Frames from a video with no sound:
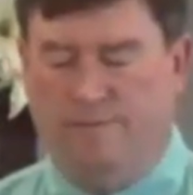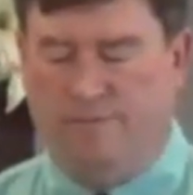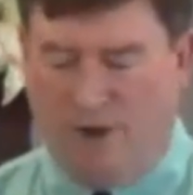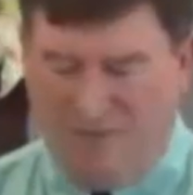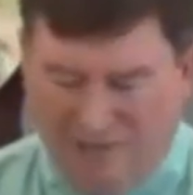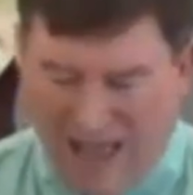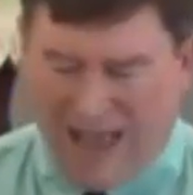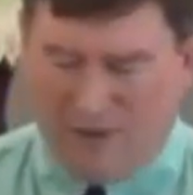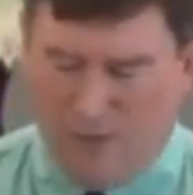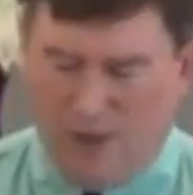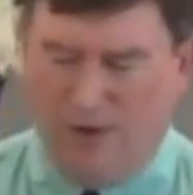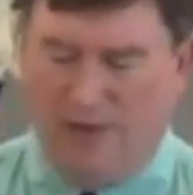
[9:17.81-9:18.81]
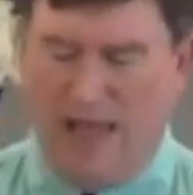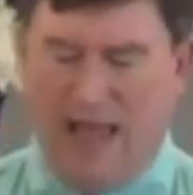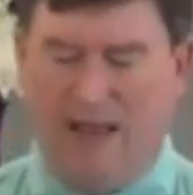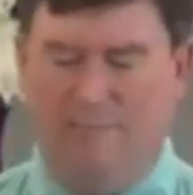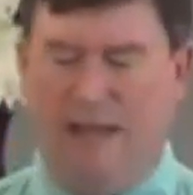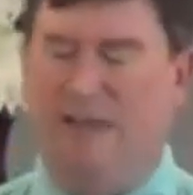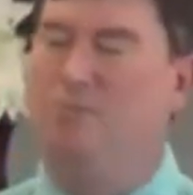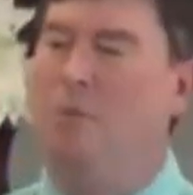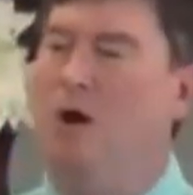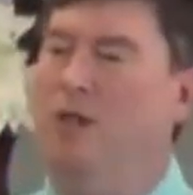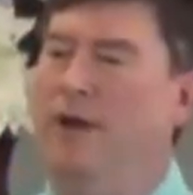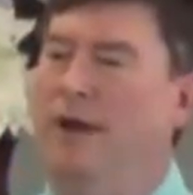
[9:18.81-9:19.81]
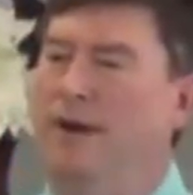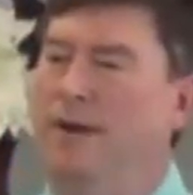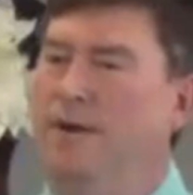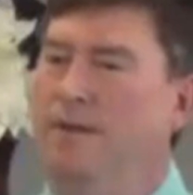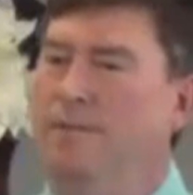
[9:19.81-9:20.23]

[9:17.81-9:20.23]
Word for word: for a fact whether they had baseball there.